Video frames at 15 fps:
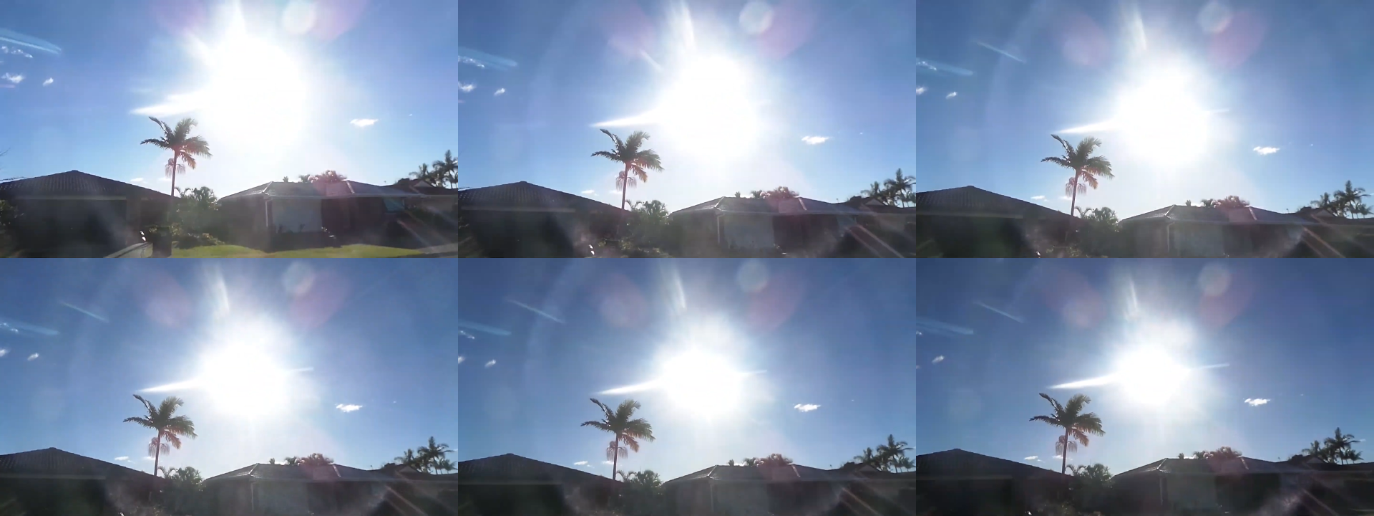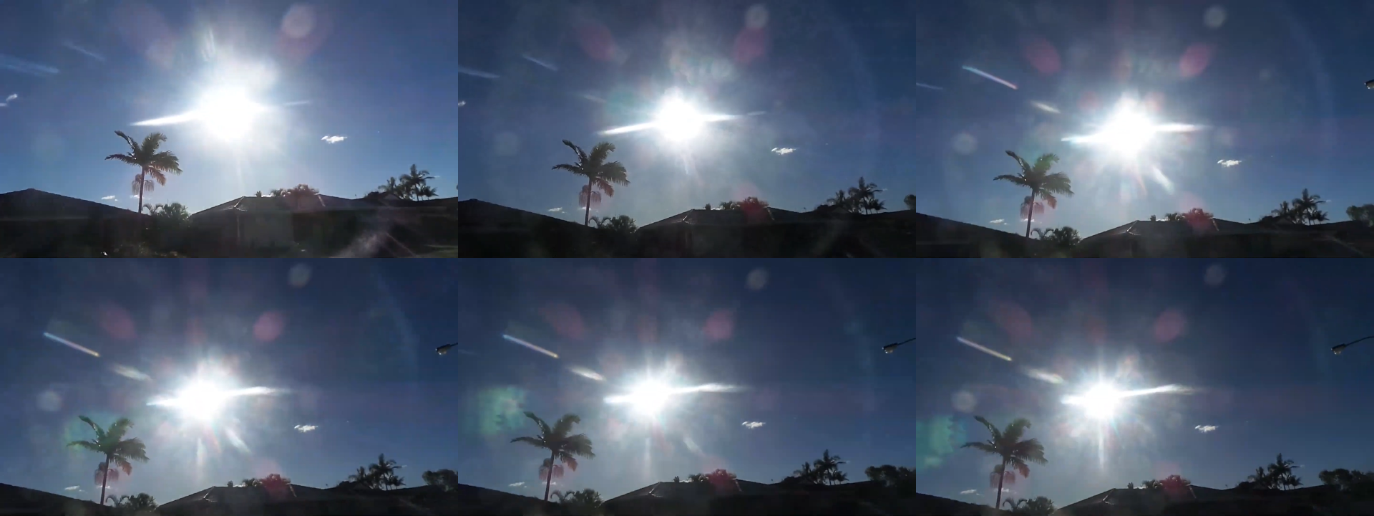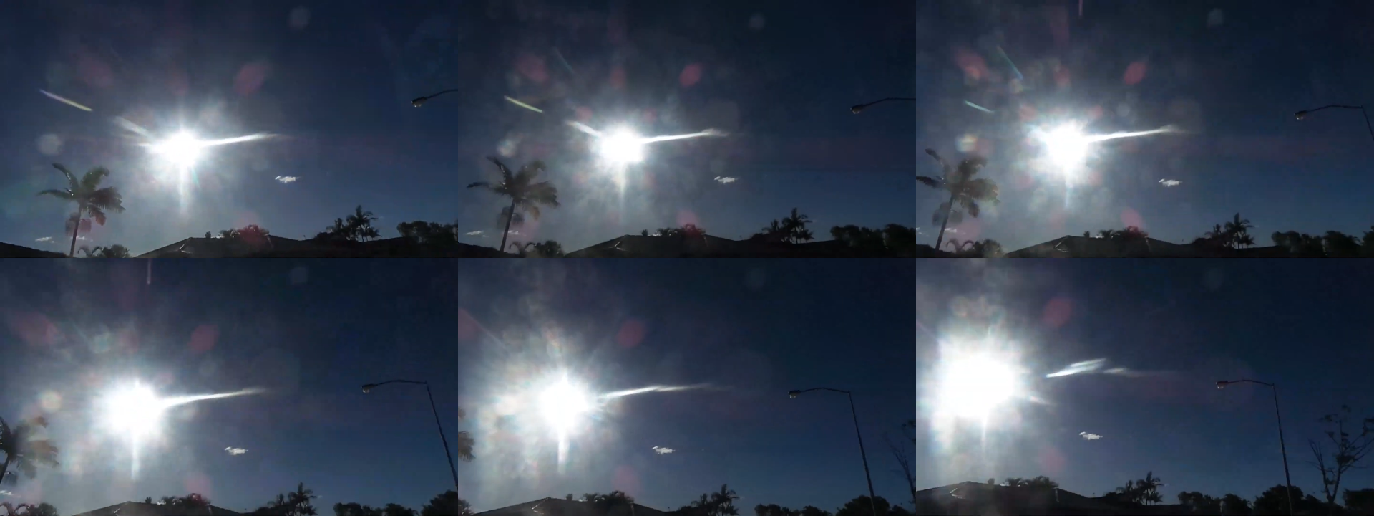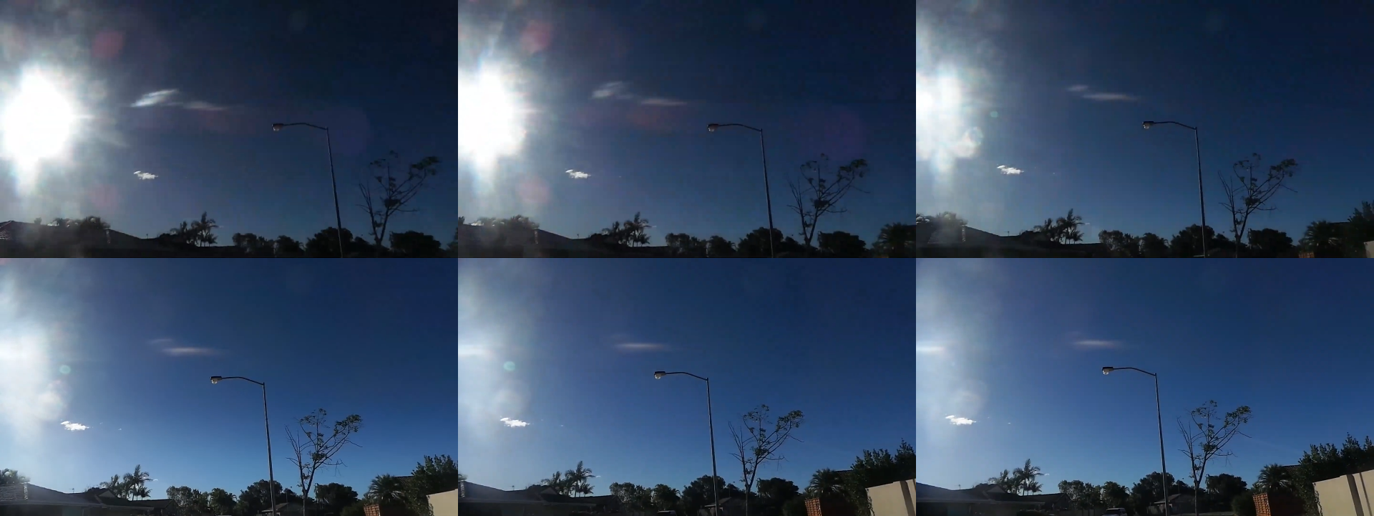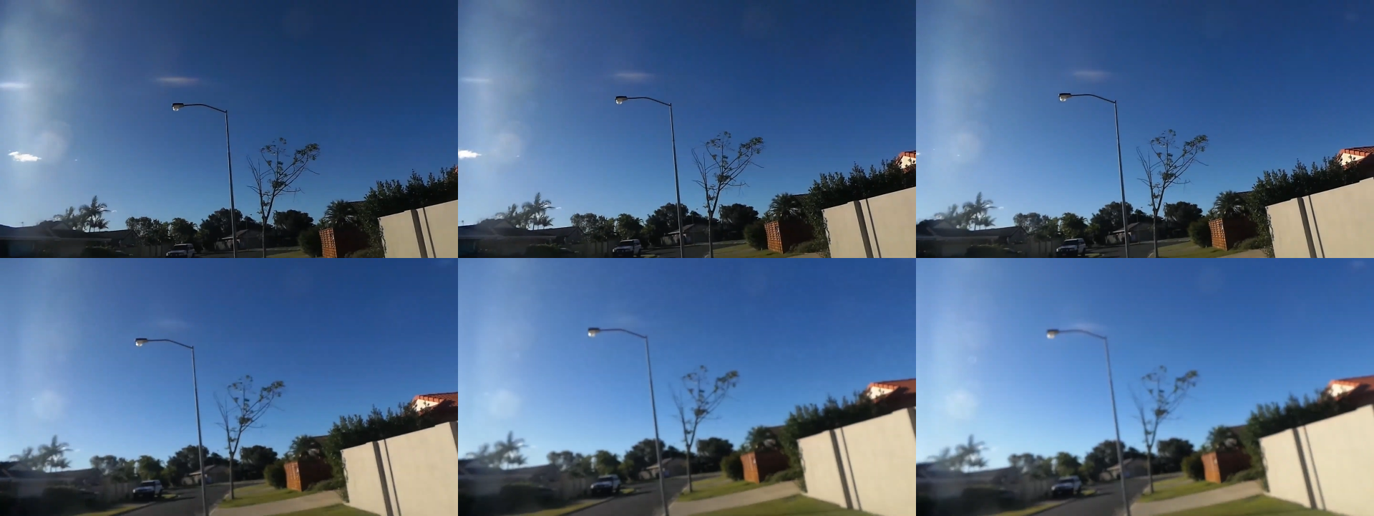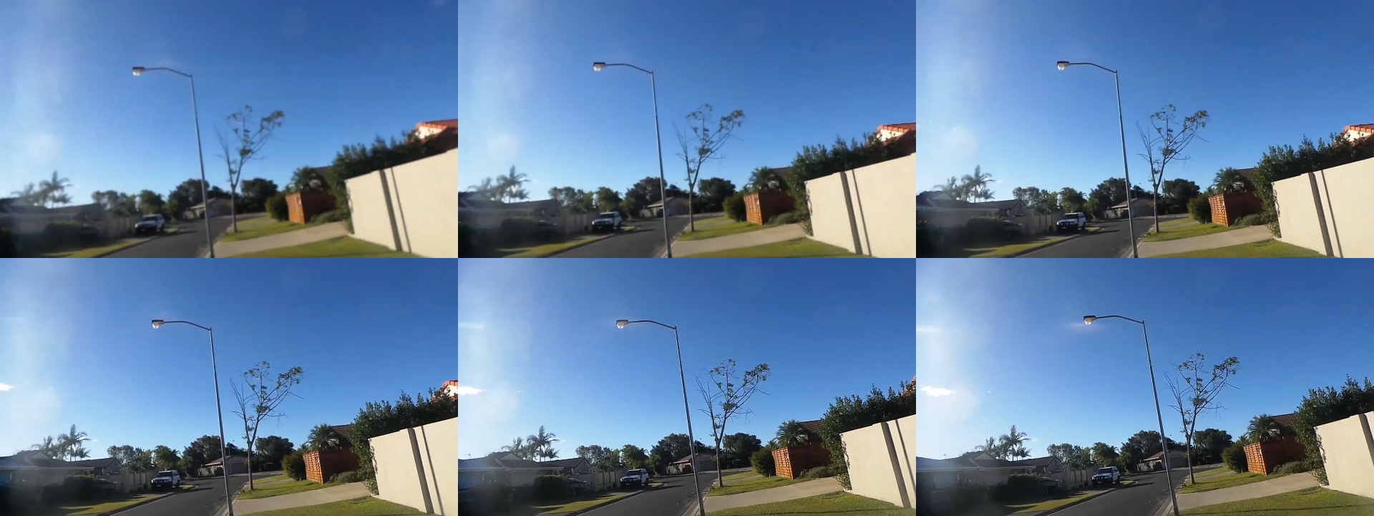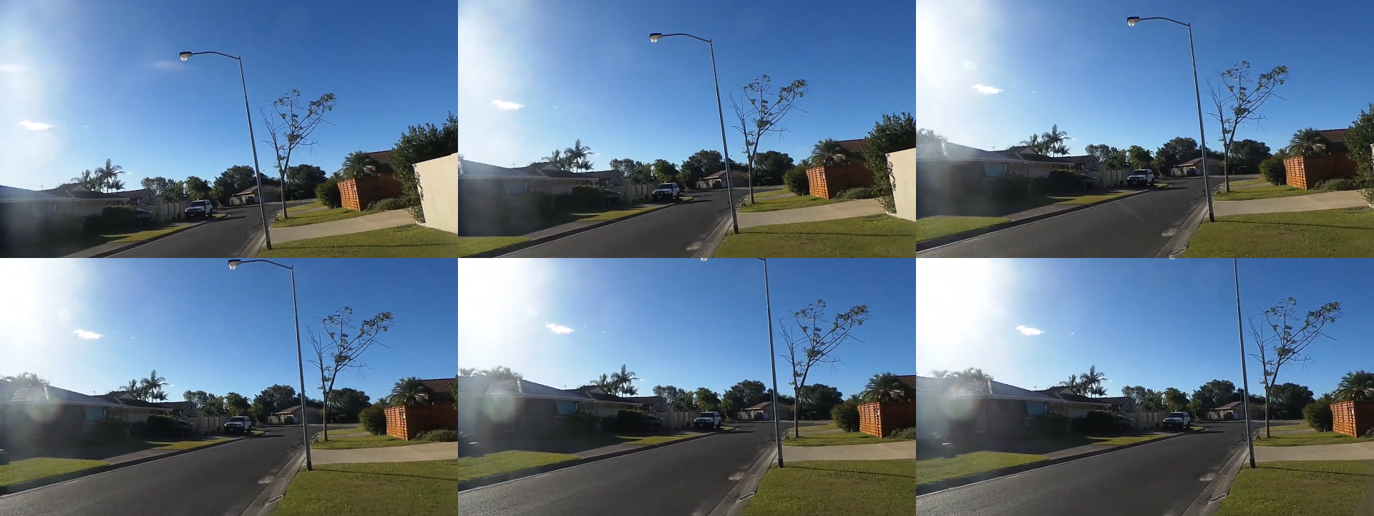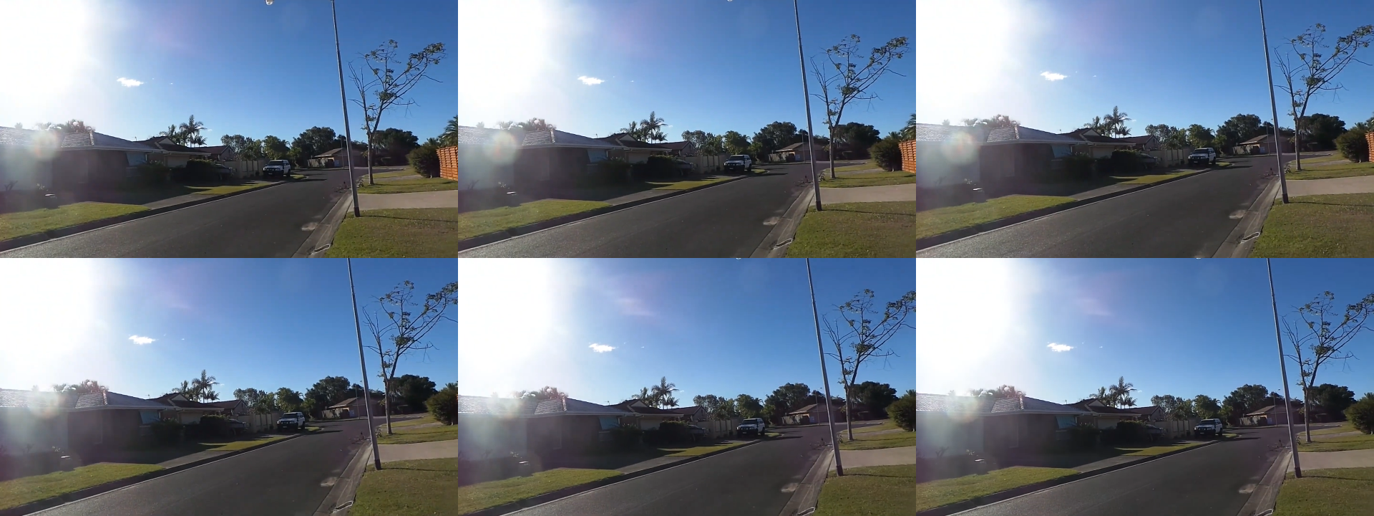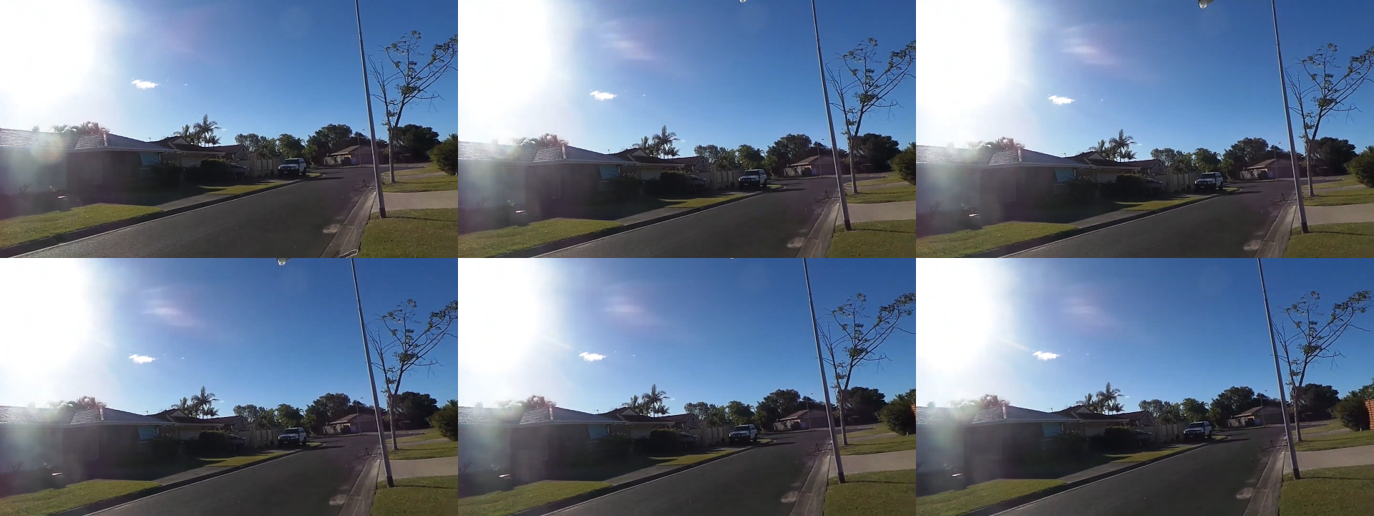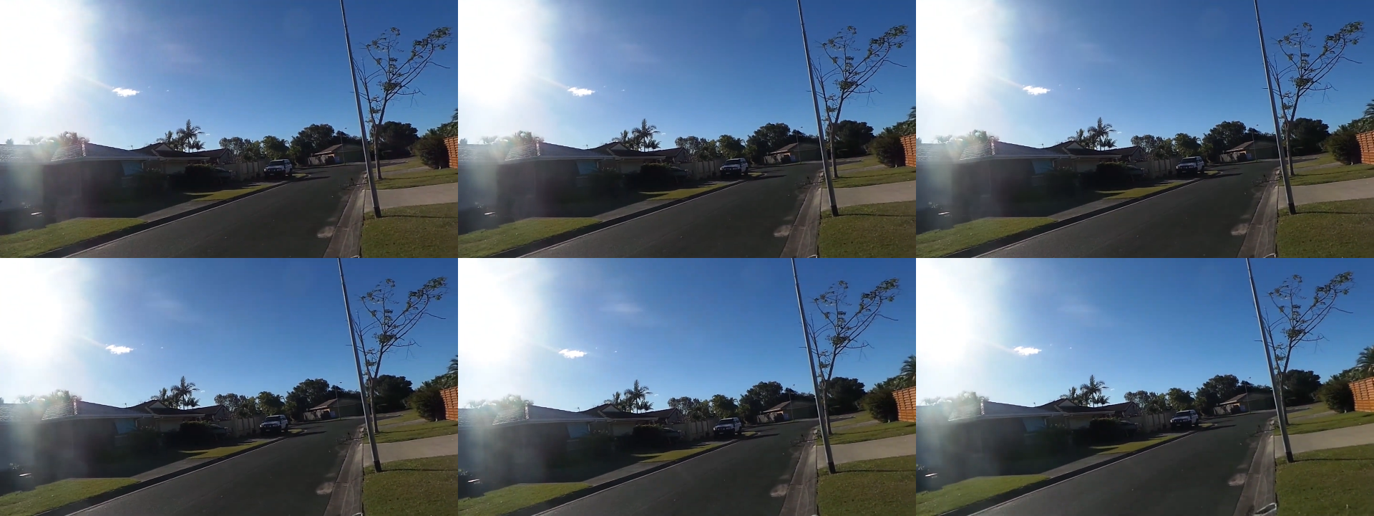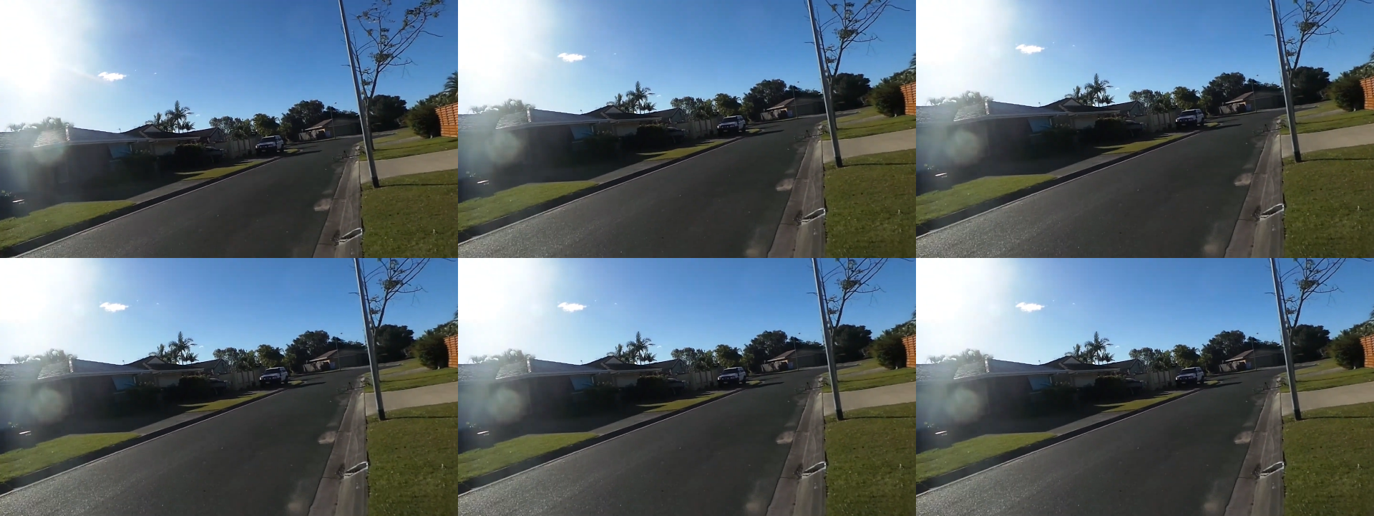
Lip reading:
(no speaker visible)